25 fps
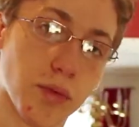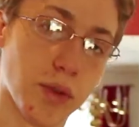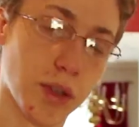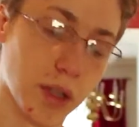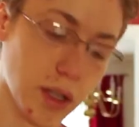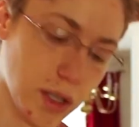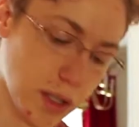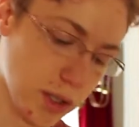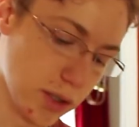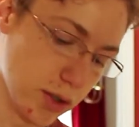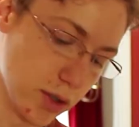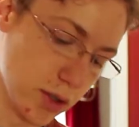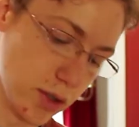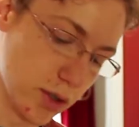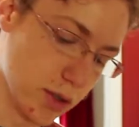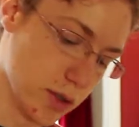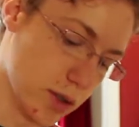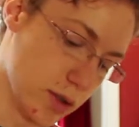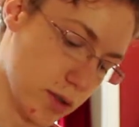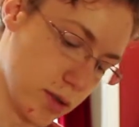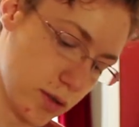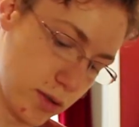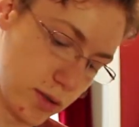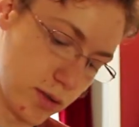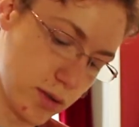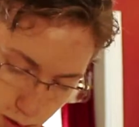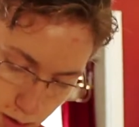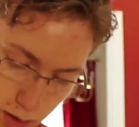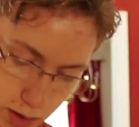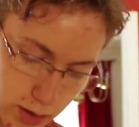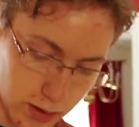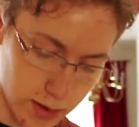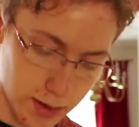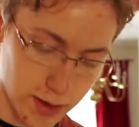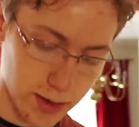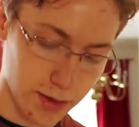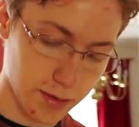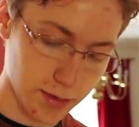really good.
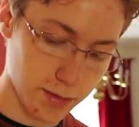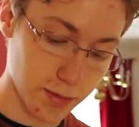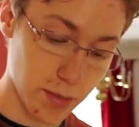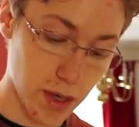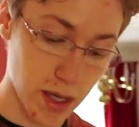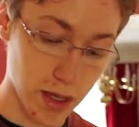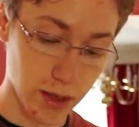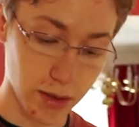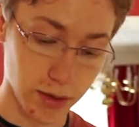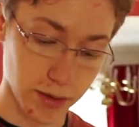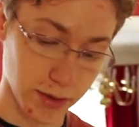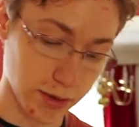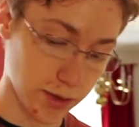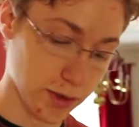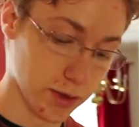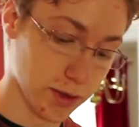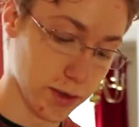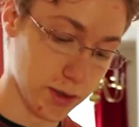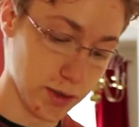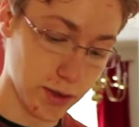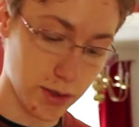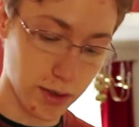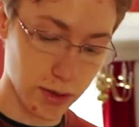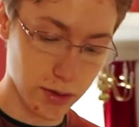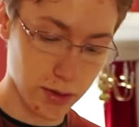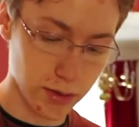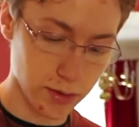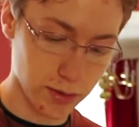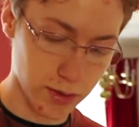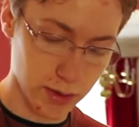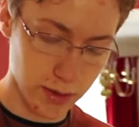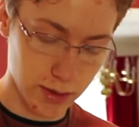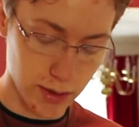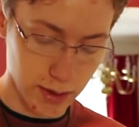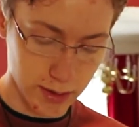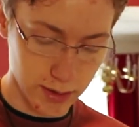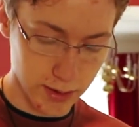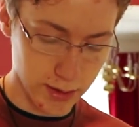It smells good too.
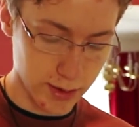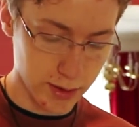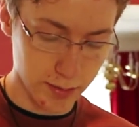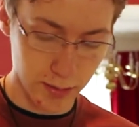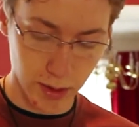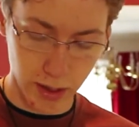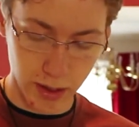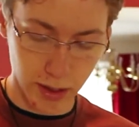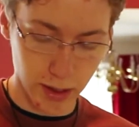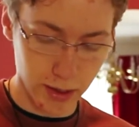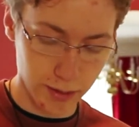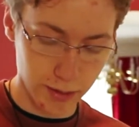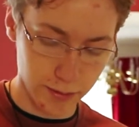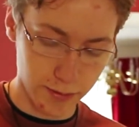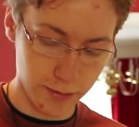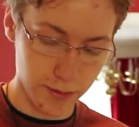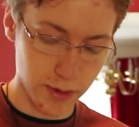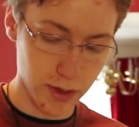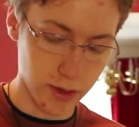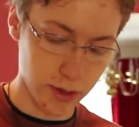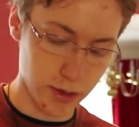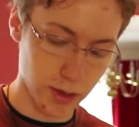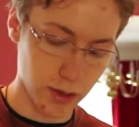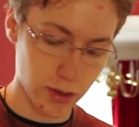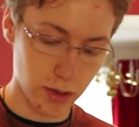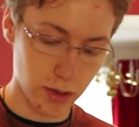It doesn't smell like fish at